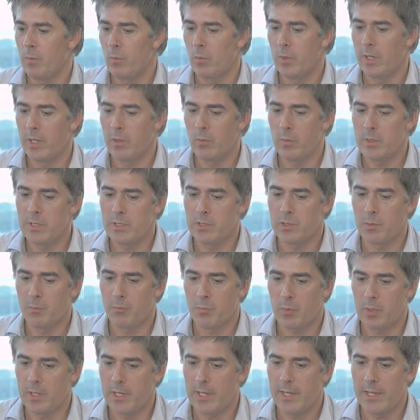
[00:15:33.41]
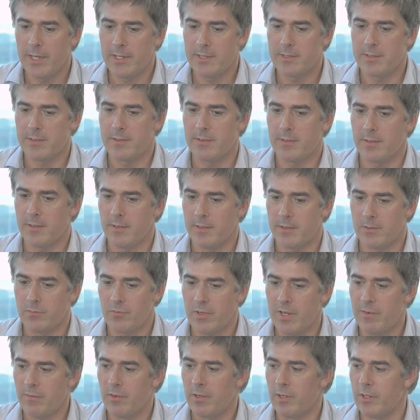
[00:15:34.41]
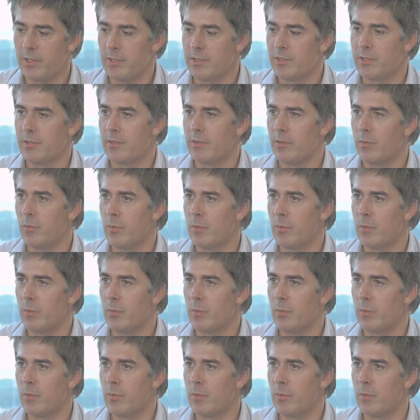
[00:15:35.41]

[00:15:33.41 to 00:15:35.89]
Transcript: where we surprised travelers